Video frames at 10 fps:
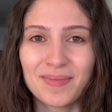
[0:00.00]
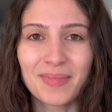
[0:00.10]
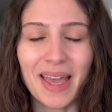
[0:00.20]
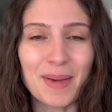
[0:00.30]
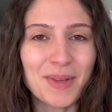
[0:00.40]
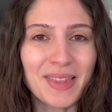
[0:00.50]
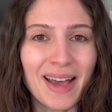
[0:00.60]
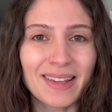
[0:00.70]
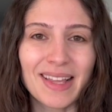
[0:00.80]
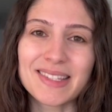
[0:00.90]
And with
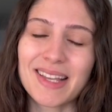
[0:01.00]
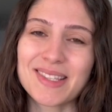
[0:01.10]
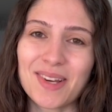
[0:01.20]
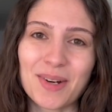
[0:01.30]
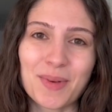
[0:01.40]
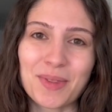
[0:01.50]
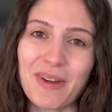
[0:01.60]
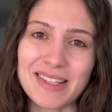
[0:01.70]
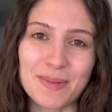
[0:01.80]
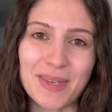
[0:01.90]
that, let's get started with the
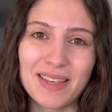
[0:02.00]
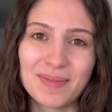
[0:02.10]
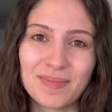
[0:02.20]
recipe.